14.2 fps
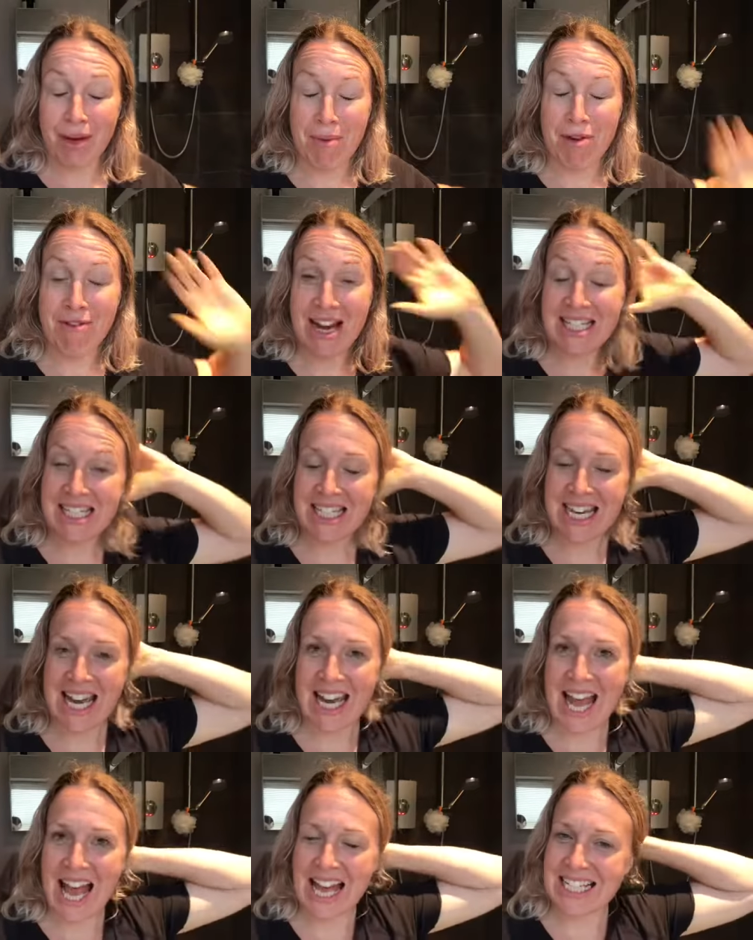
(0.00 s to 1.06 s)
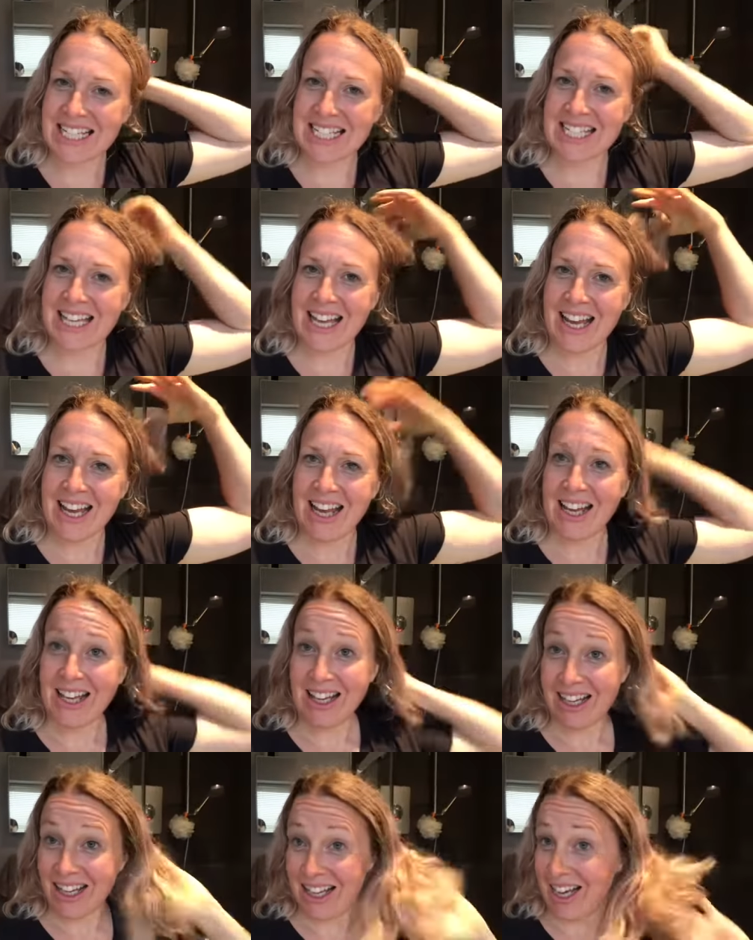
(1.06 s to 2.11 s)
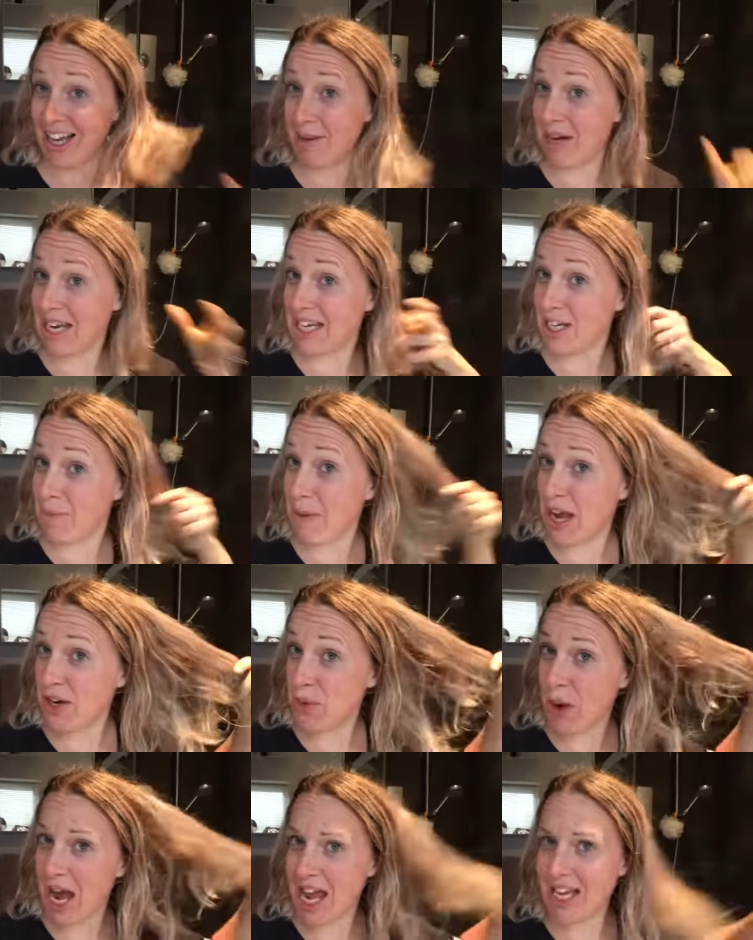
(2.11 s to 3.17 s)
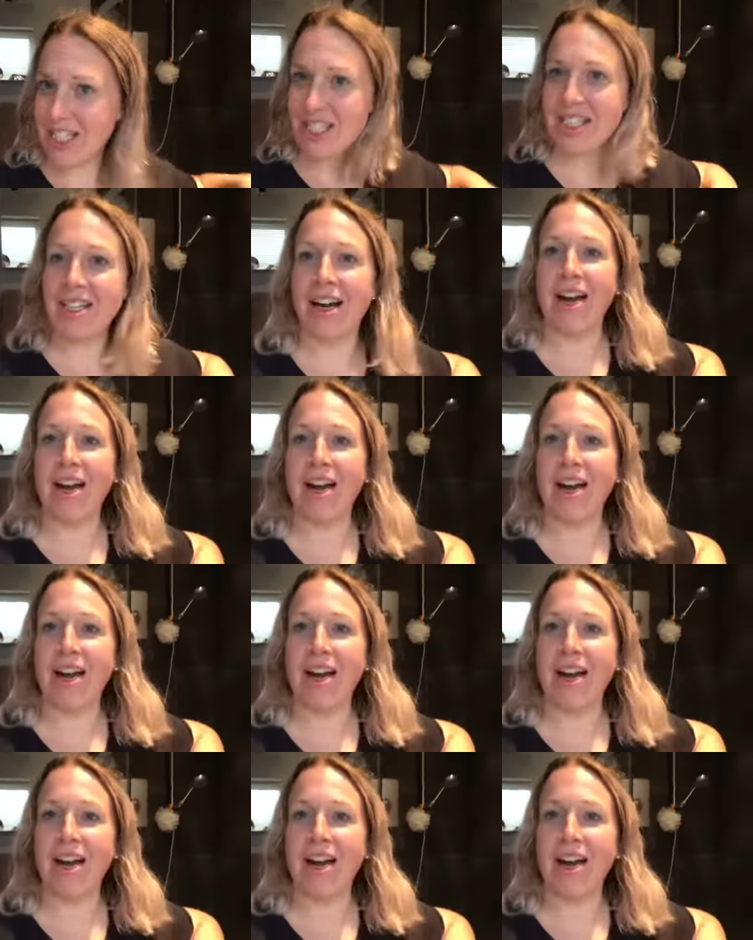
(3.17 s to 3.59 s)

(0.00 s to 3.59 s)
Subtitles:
race today, and I'm a little bit wet.